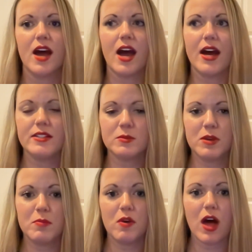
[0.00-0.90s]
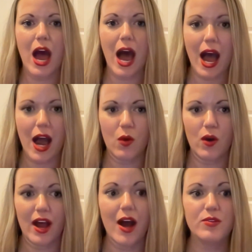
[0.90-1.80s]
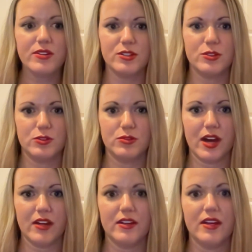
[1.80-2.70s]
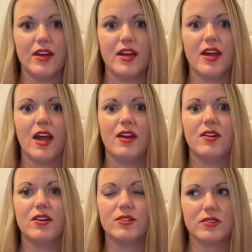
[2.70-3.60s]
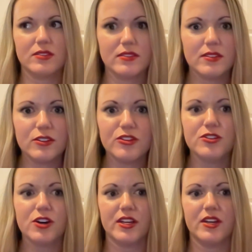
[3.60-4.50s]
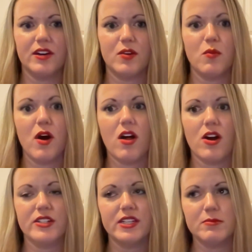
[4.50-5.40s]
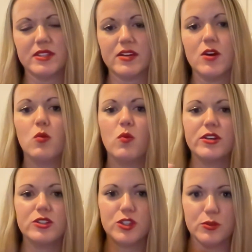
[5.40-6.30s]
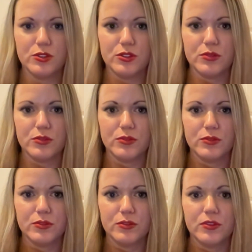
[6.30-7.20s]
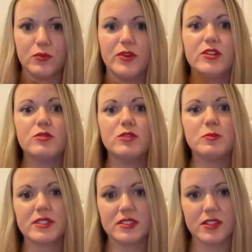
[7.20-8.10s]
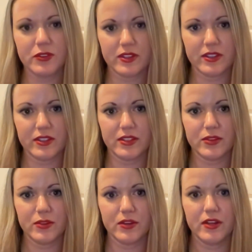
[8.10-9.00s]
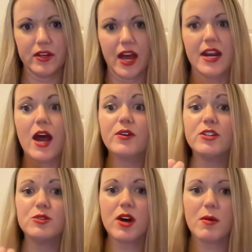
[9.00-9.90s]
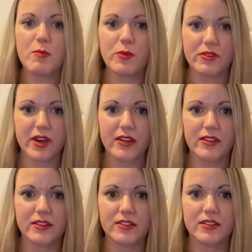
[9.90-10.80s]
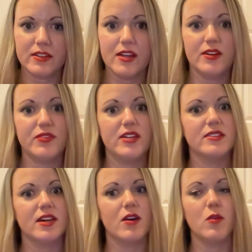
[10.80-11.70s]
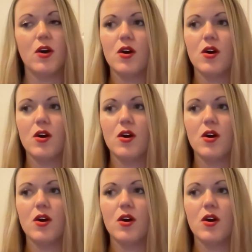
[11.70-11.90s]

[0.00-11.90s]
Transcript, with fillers: Ask people how. How did you do that? And you'll start hearing, well, our team did that. What did you do? Yeah. What did you specifically do? And how did you come up with that? And if they say,